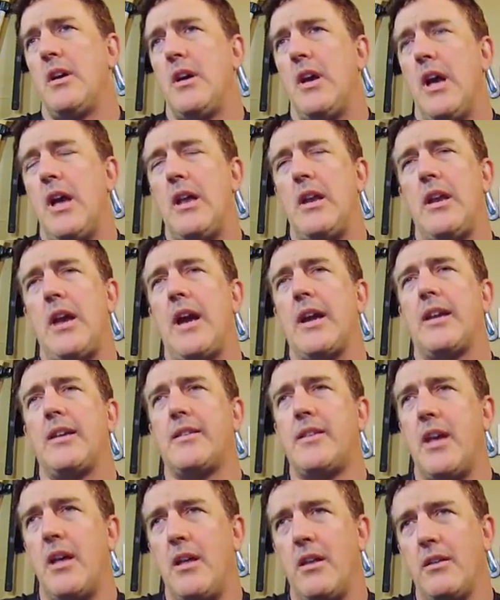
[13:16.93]
And I could
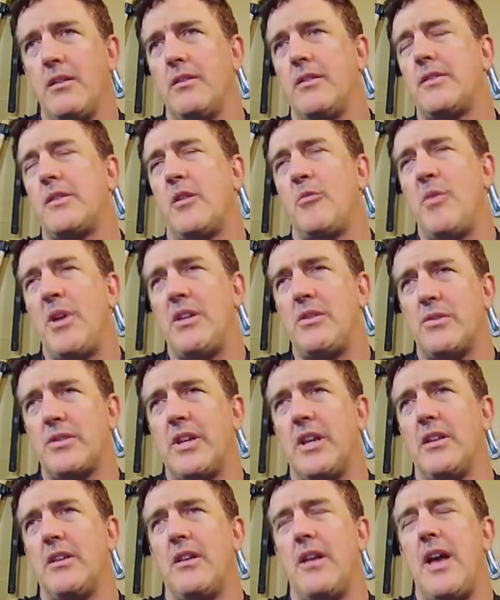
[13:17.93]
tell Sergeant Major was
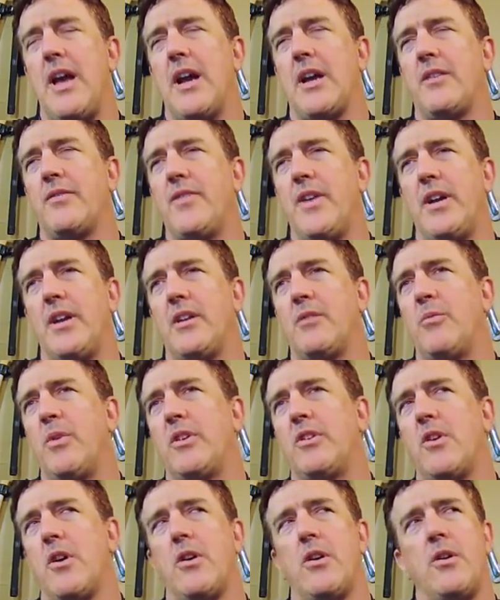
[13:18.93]
getting a little aggravated.
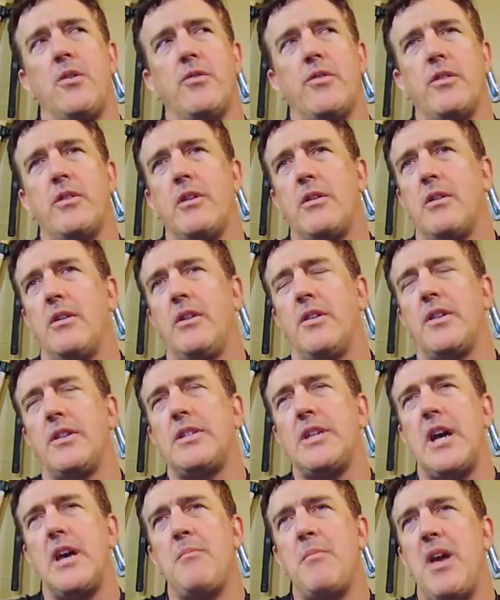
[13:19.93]
We'd gone over the
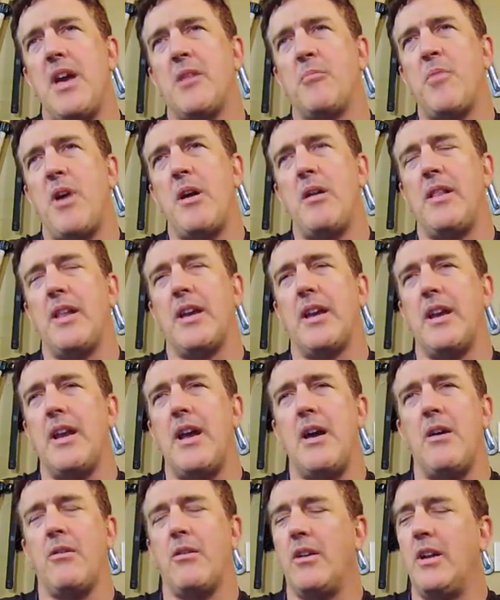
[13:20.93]
time hack by like an
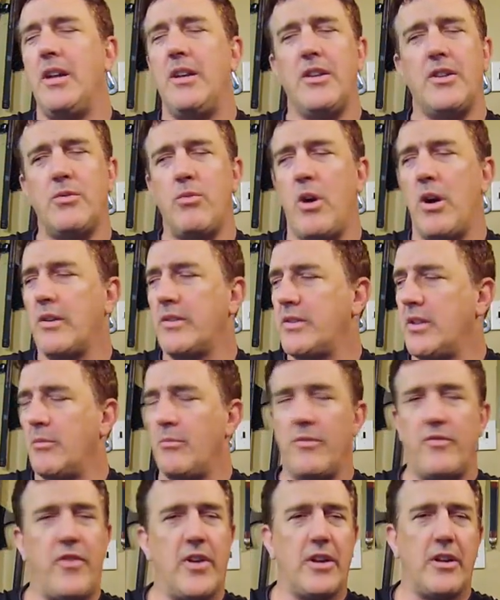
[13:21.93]
hour. He just walks
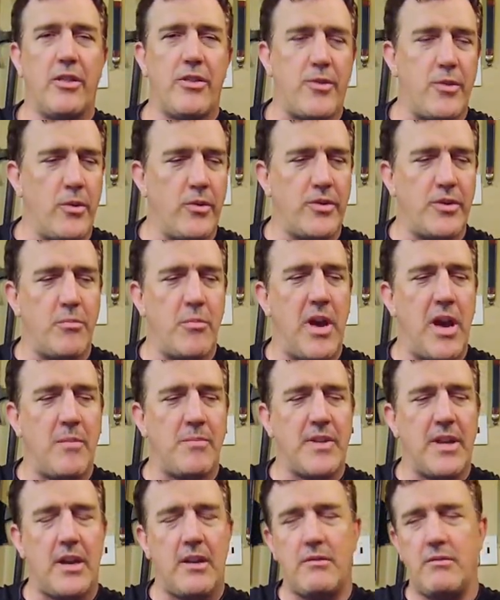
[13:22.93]
up, fucking throws the
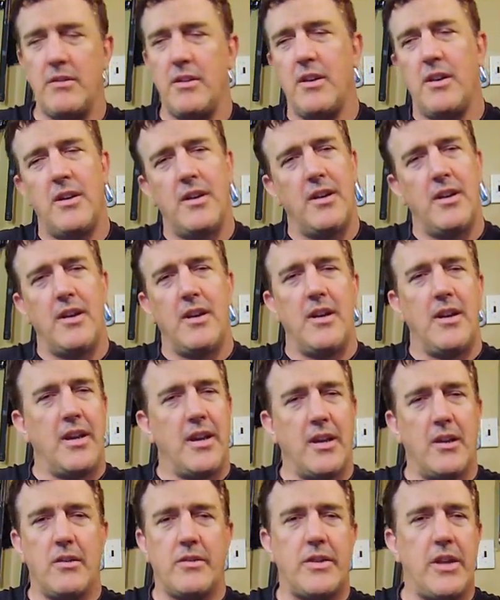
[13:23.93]
map down.
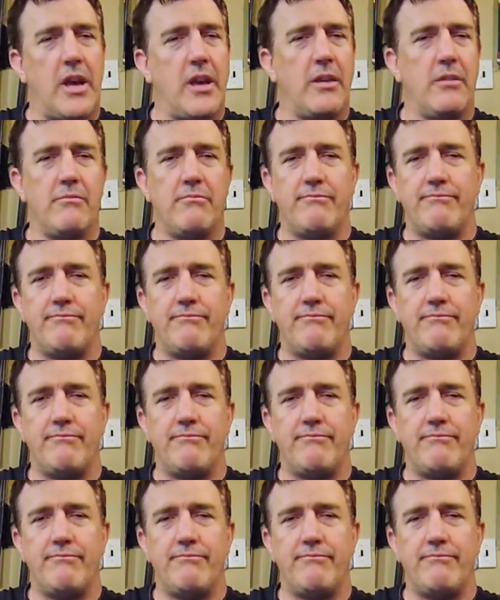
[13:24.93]
He goes, "Hey,